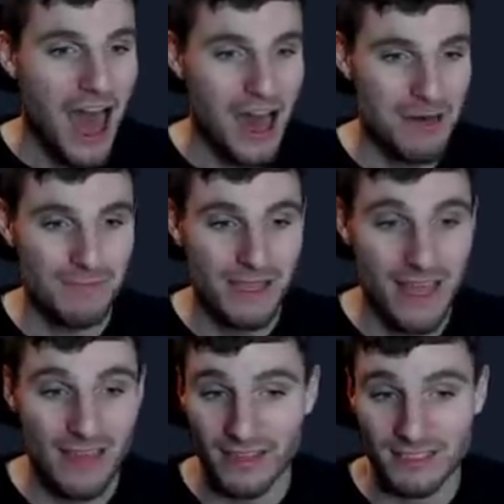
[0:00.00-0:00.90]
um, but
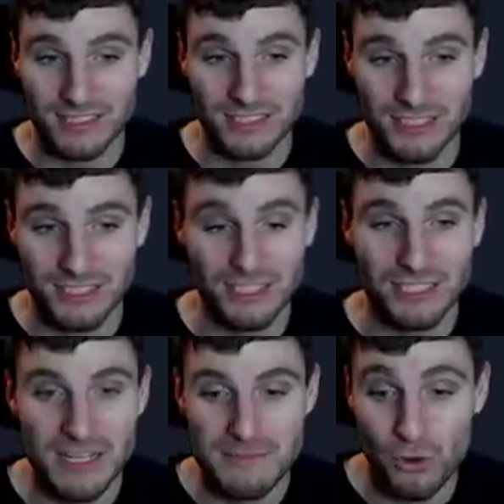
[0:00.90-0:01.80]
yeah, that's
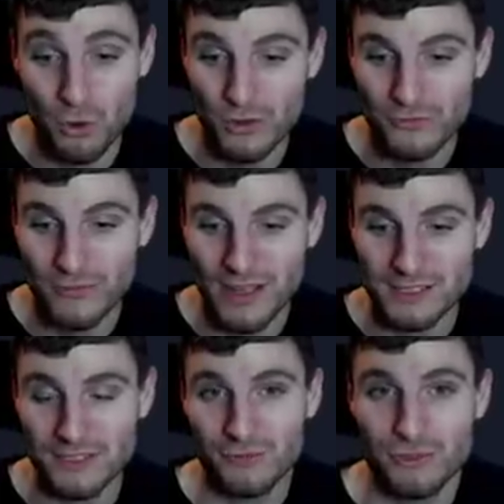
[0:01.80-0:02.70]
just an important
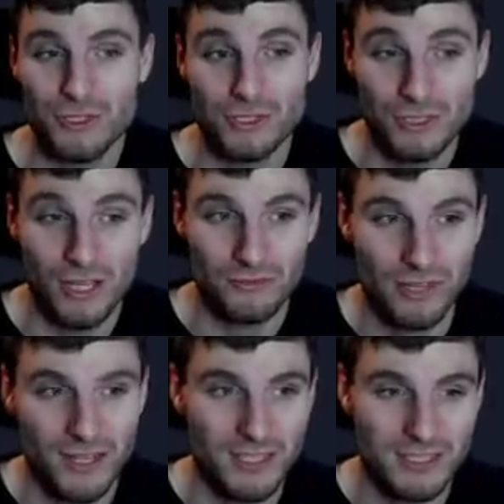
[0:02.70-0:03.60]
factor for you to like
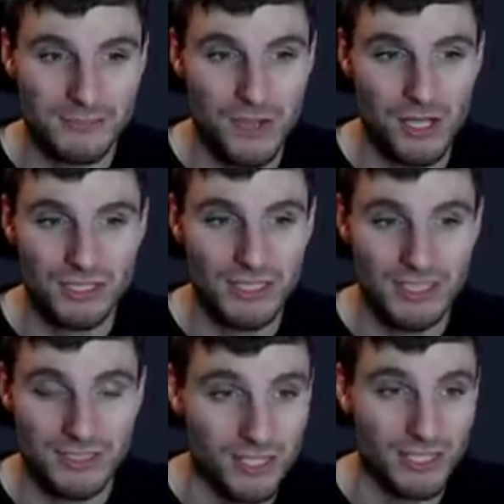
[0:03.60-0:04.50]
realize personally certainly
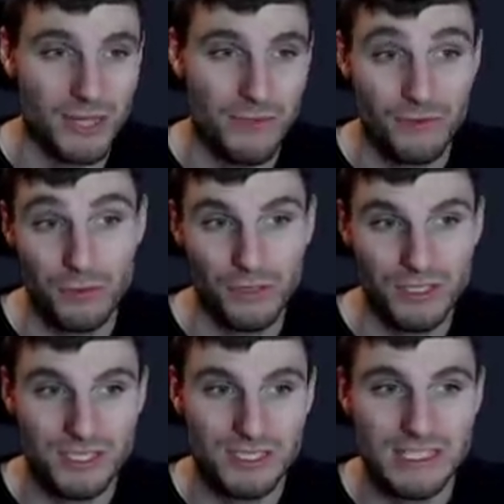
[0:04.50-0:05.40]
as a, you know, if you want to
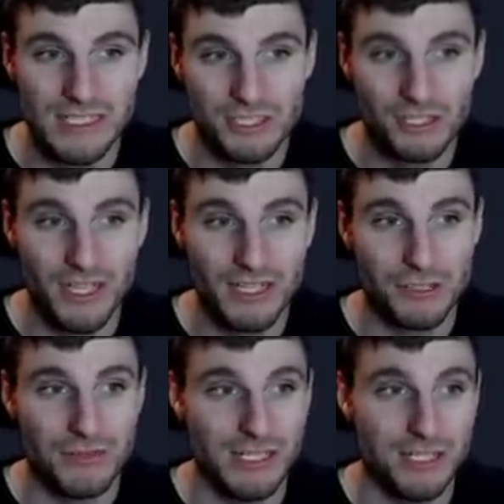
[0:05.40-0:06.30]
succeed in trading, you need